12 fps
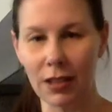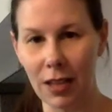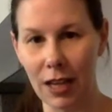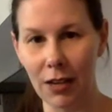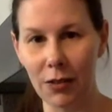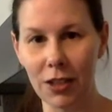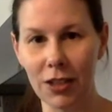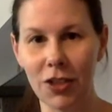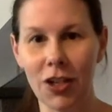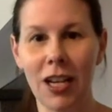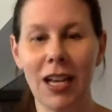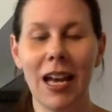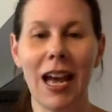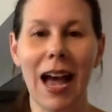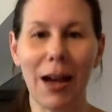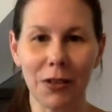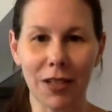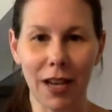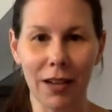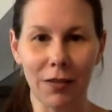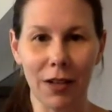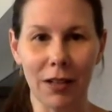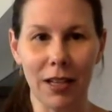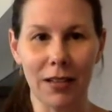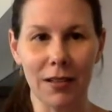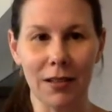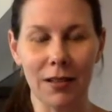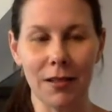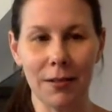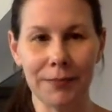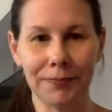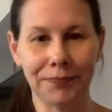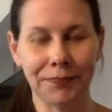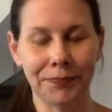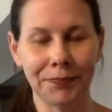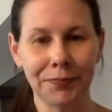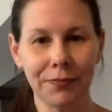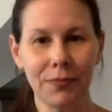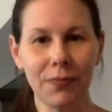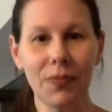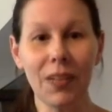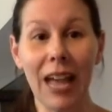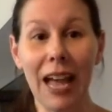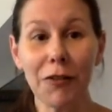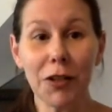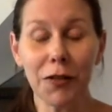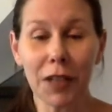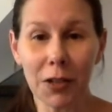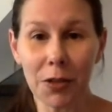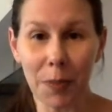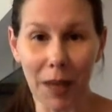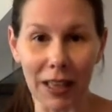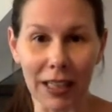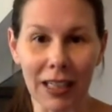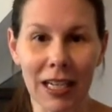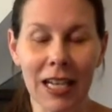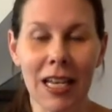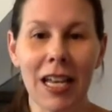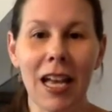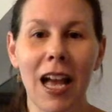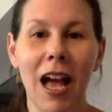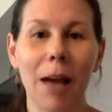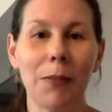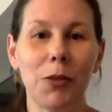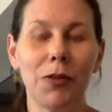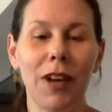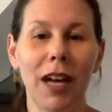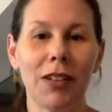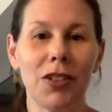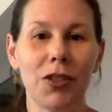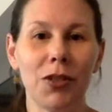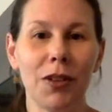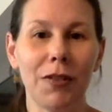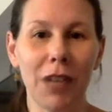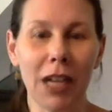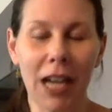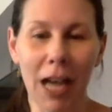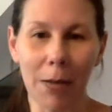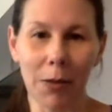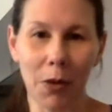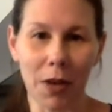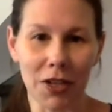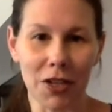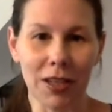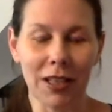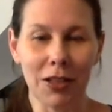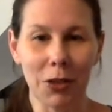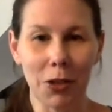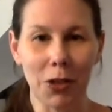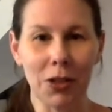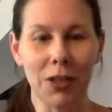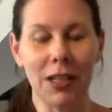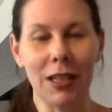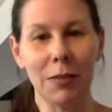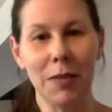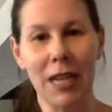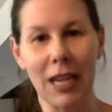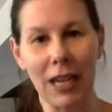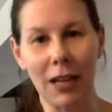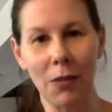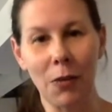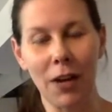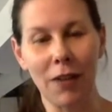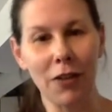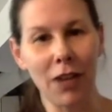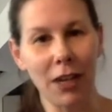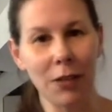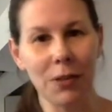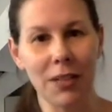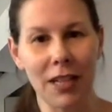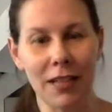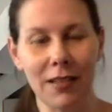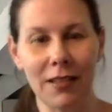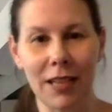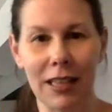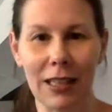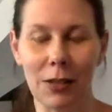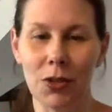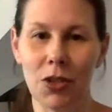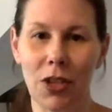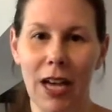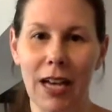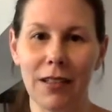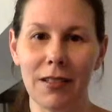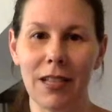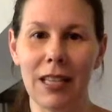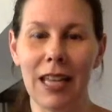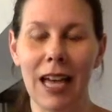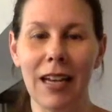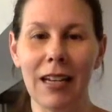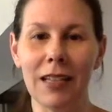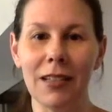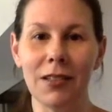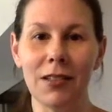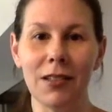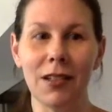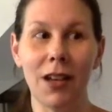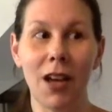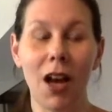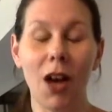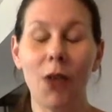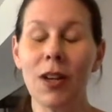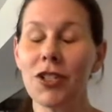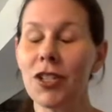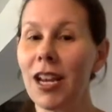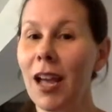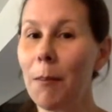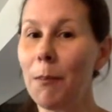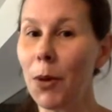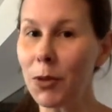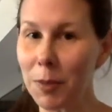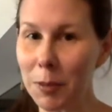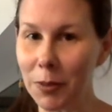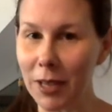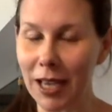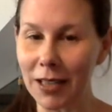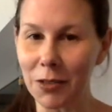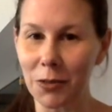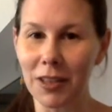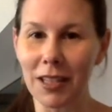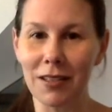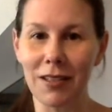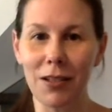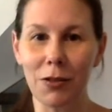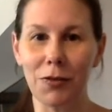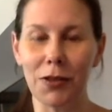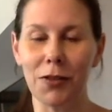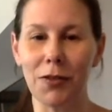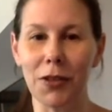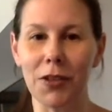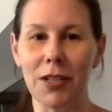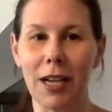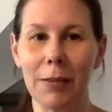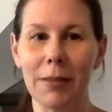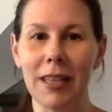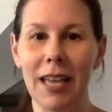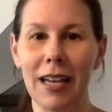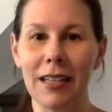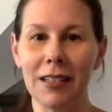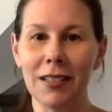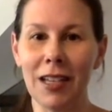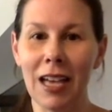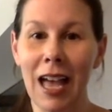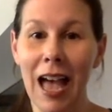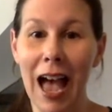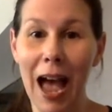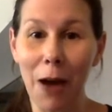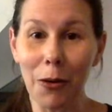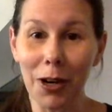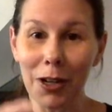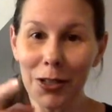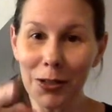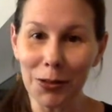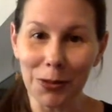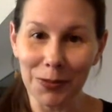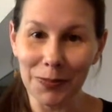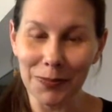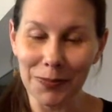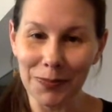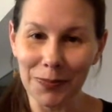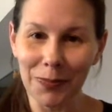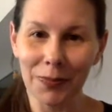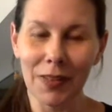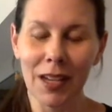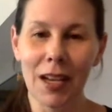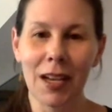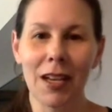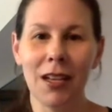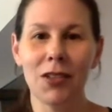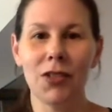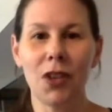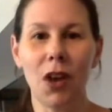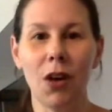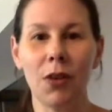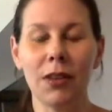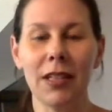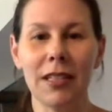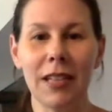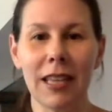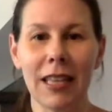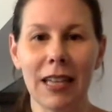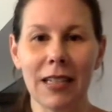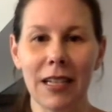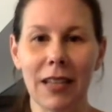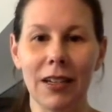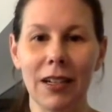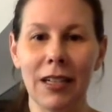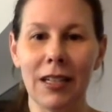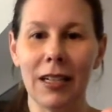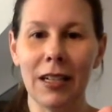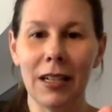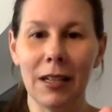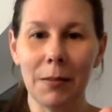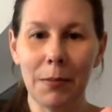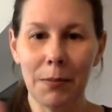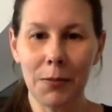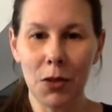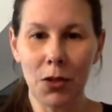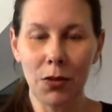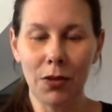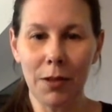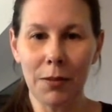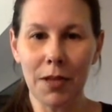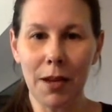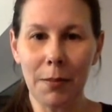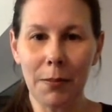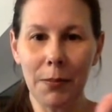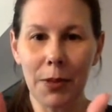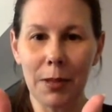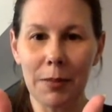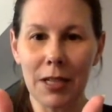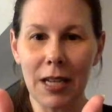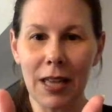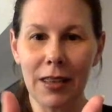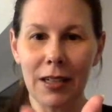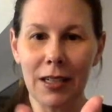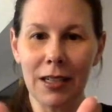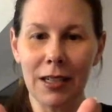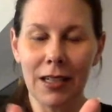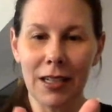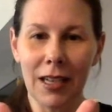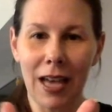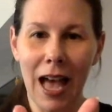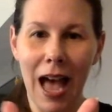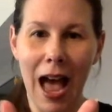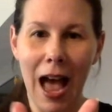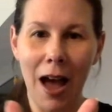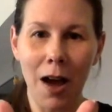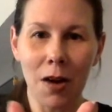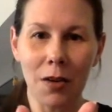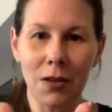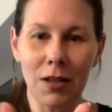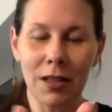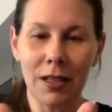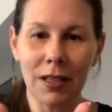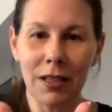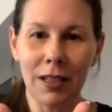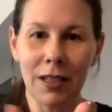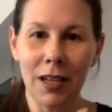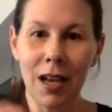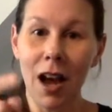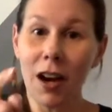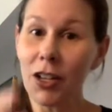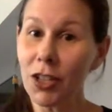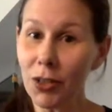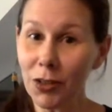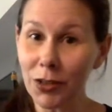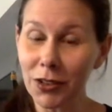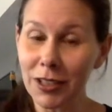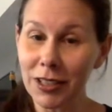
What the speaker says: the language outside of our lessons. After fingerspelling, I move on to a very common question that's learned in the beginning whenever anyone takes a sign language class, and that is a question most people ask when they see you for the first time, and that is, how are you? So let's sign that together. 2 thumbs up, put them together. How are you?